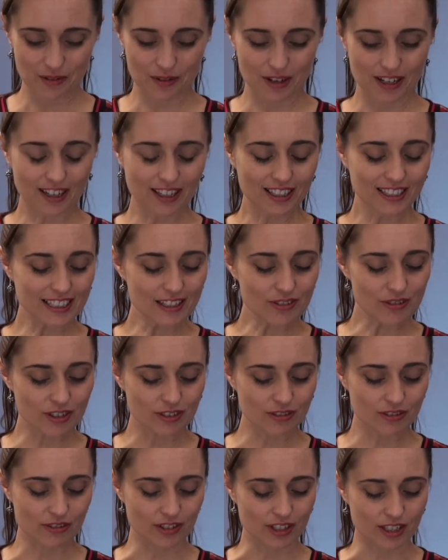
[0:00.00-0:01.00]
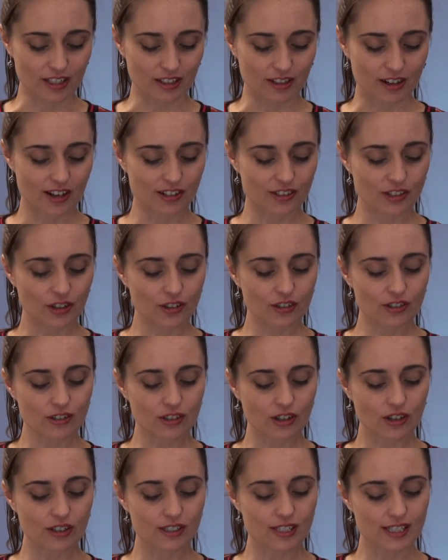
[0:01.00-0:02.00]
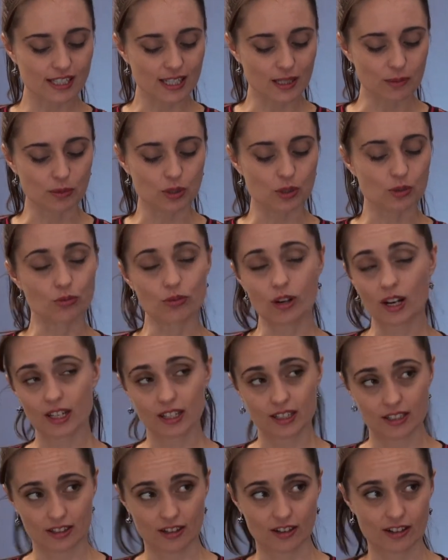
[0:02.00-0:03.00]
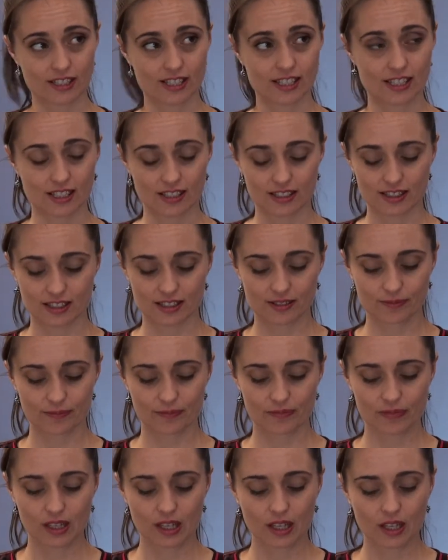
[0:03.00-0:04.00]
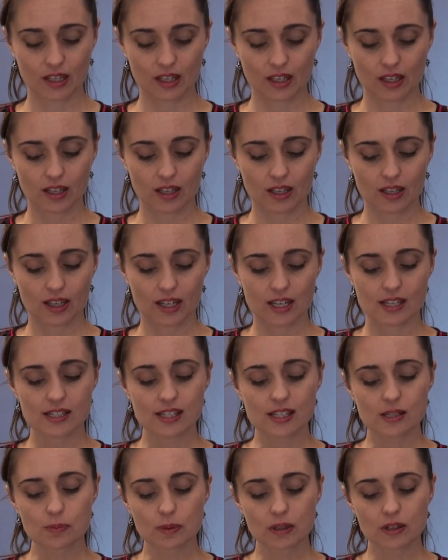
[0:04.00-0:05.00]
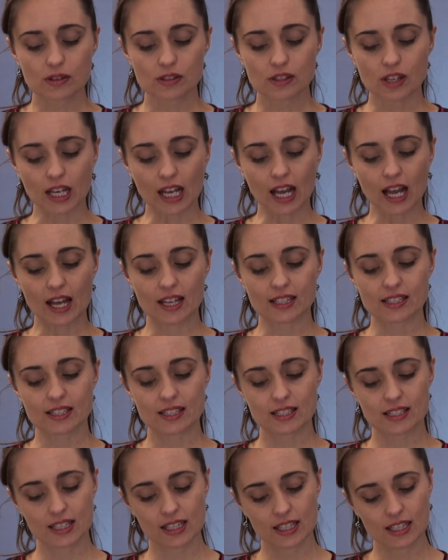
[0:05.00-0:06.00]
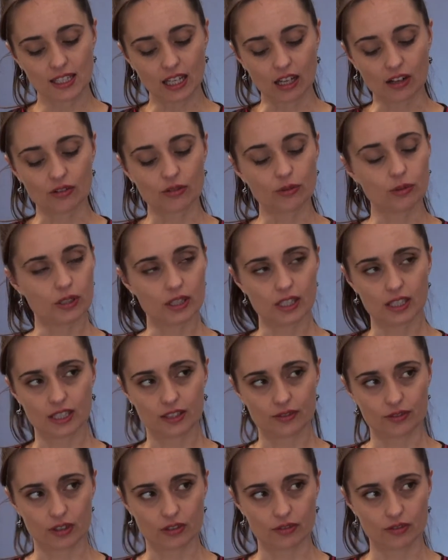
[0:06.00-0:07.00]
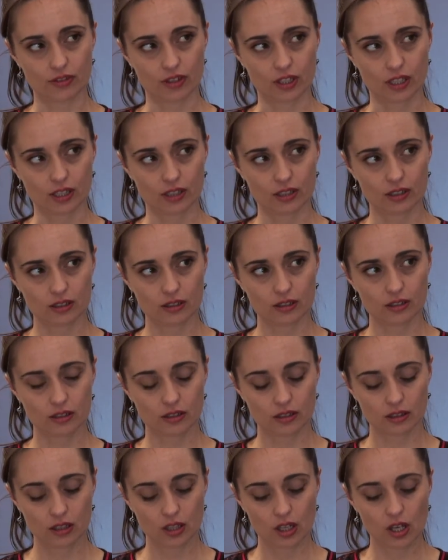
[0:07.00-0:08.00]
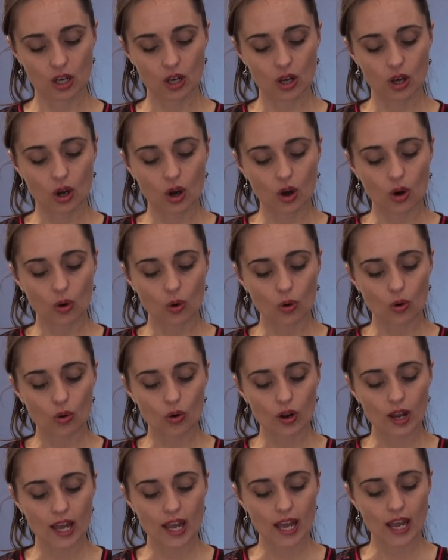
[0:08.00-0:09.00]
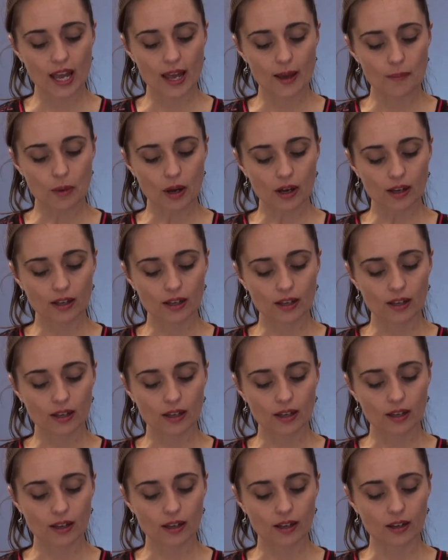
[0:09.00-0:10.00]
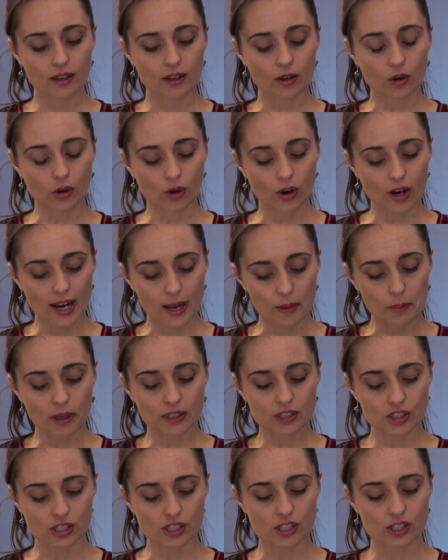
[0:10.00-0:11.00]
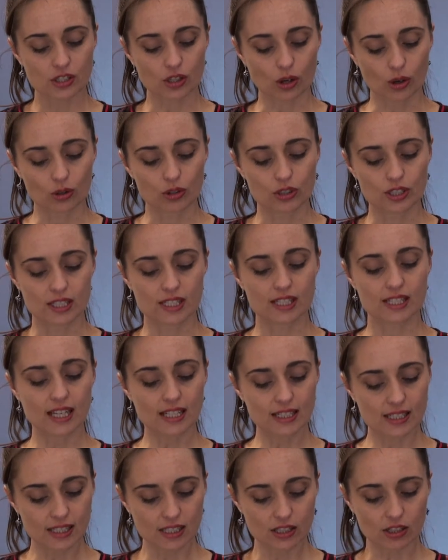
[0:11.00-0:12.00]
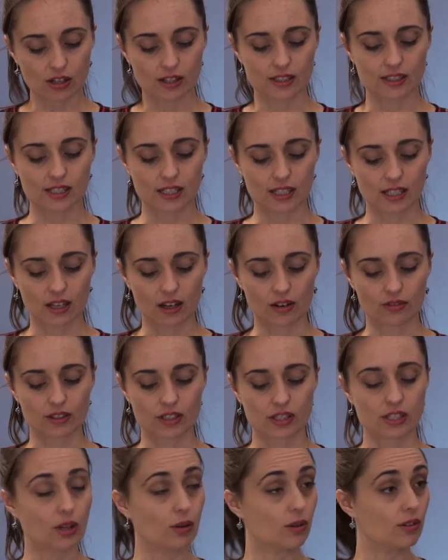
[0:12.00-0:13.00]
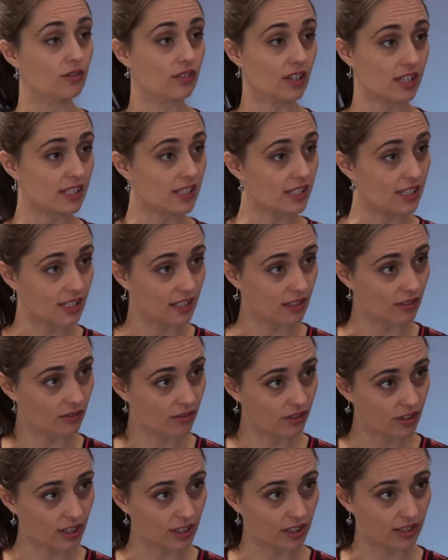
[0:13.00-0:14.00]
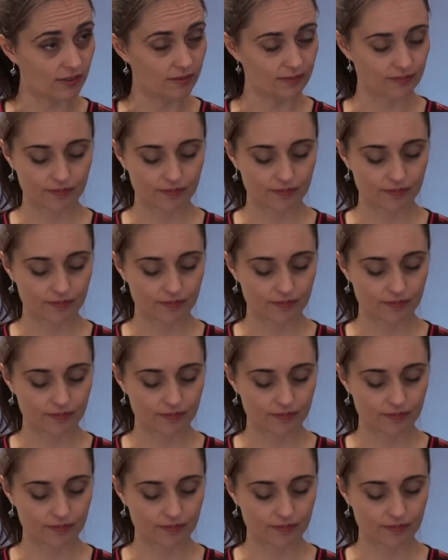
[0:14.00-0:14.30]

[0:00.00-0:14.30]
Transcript: when I live in fear, I don't seem to recognize this. Is this because I can't see love when I live in fear? Or am I or am I just so desensitized to love and so invested in fear?